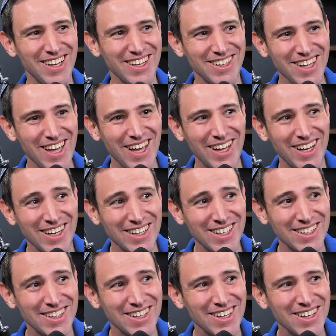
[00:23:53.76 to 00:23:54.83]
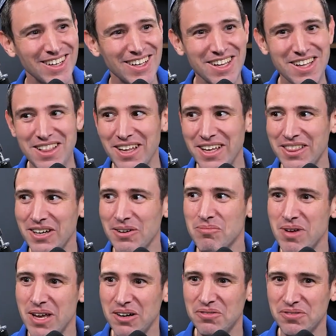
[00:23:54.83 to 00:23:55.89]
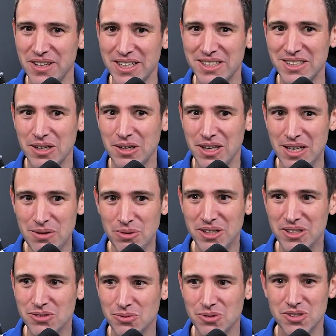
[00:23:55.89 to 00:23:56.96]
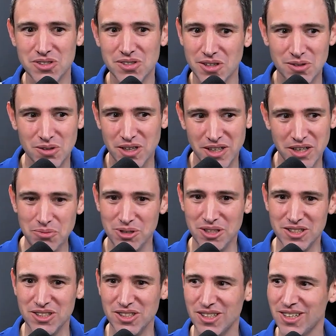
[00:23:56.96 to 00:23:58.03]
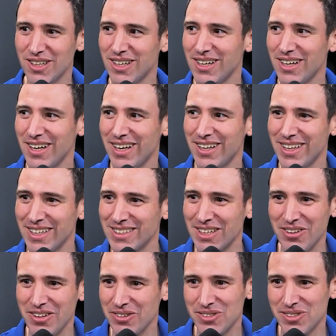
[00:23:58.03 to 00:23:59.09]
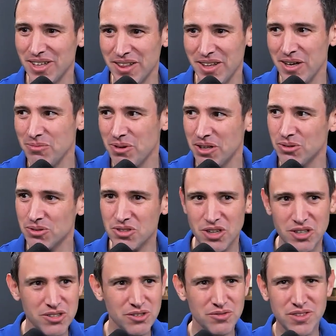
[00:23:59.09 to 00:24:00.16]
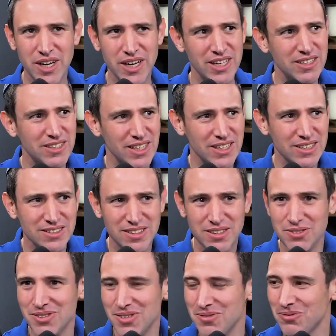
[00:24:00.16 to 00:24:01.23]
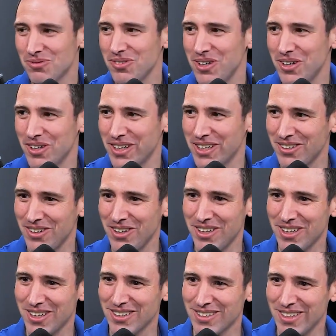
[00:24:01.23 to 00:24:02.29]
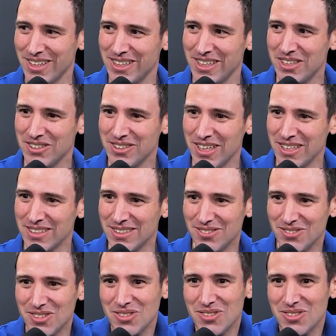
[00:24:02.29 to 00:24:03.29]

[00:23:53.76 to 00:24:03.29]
and like their main flagship emails were just an image, and that's how they would send them. And there was tons of tiny text that was, like all their like legal text was